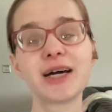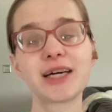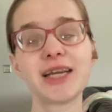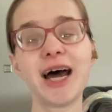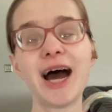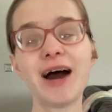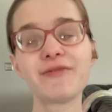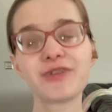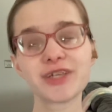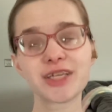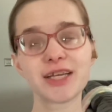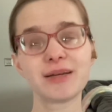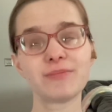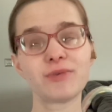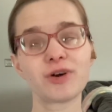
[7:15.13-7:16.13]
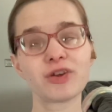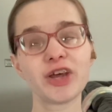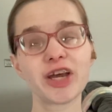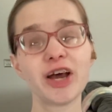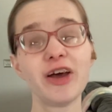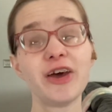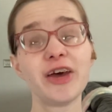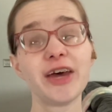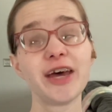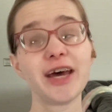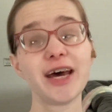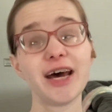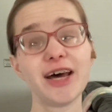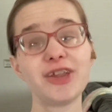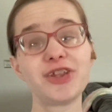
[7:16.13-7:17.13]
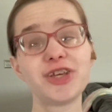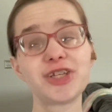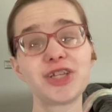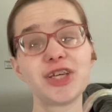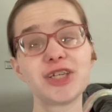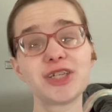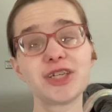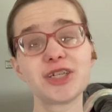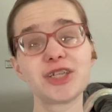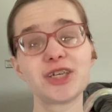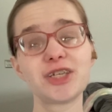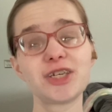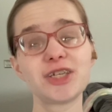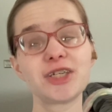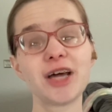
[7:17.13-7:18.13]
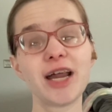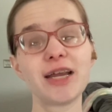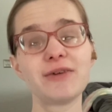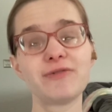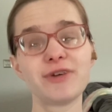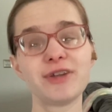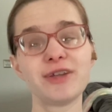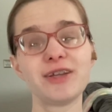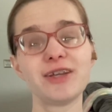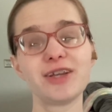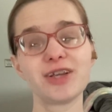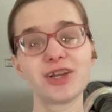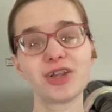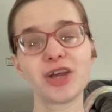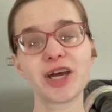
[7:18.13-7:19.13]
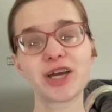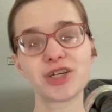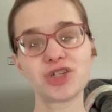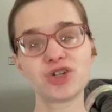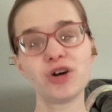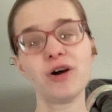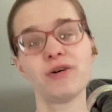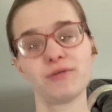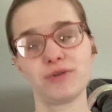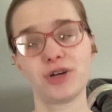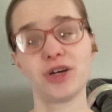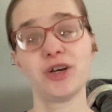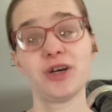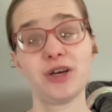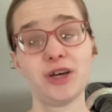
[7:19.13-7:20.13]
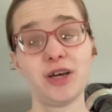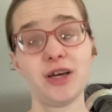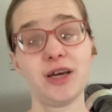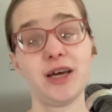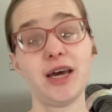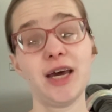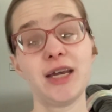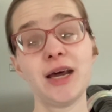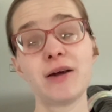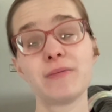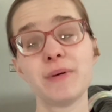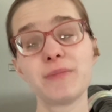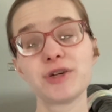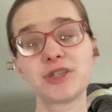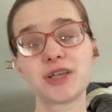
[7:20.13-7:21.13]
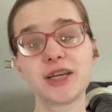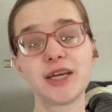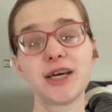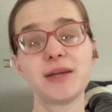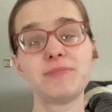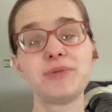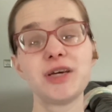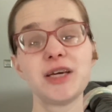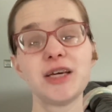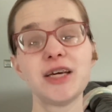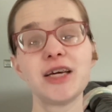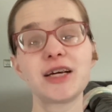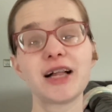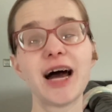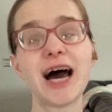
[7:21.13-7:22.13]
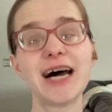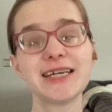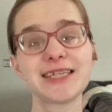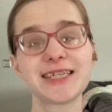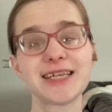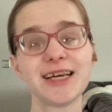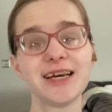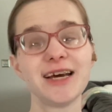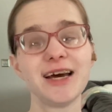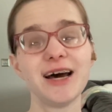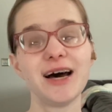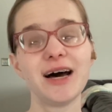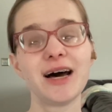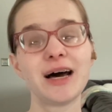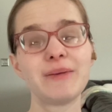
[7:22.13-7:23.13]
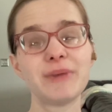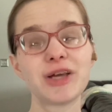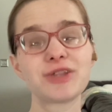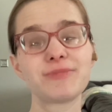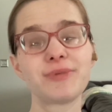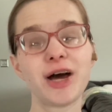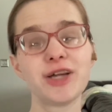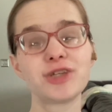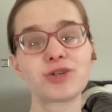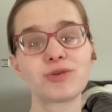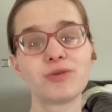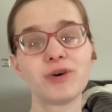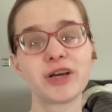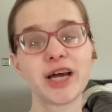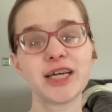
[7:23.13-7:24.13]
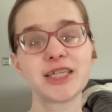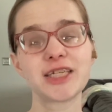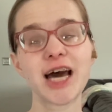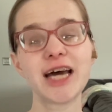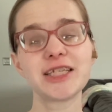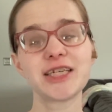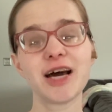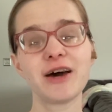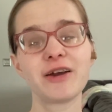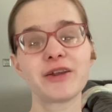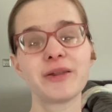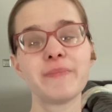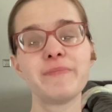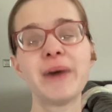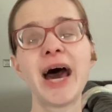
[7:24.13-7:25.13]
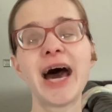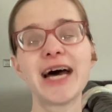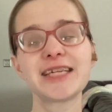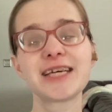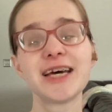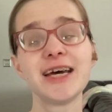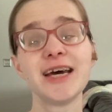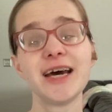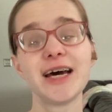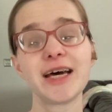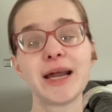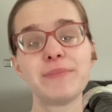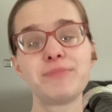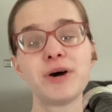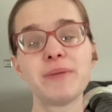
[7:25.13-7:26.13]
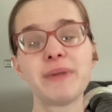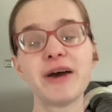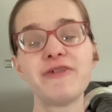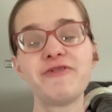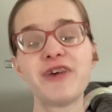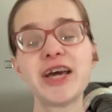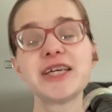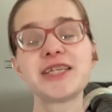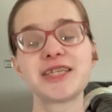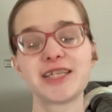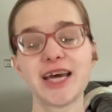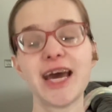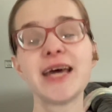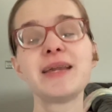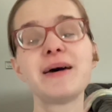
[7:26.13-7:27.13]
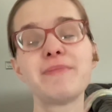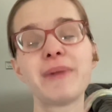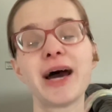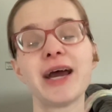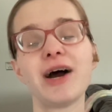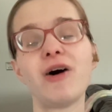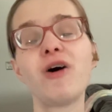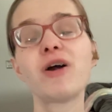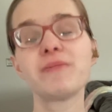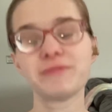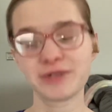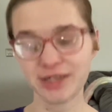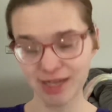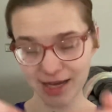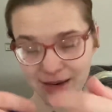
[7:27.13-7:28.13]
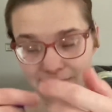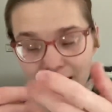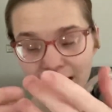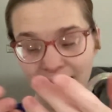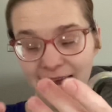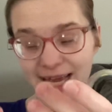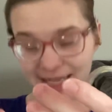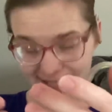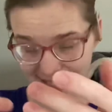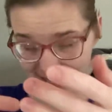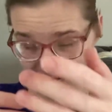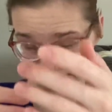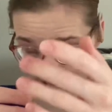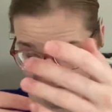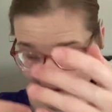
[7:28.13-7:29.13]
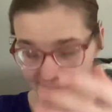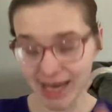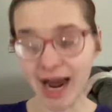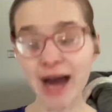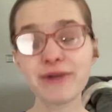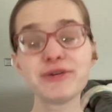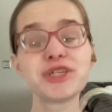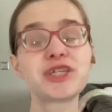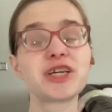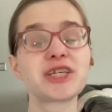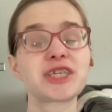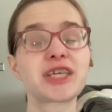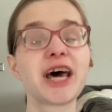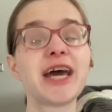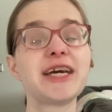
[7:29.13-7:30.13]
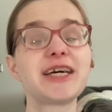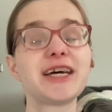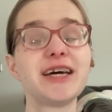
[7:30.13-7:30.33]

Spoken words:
have this anymore. Like, this is not even like a joke. And I remember sitting in PE class at the blind school, and I sat down on the mat, and I put my face in my arms and my hands, and I was just like,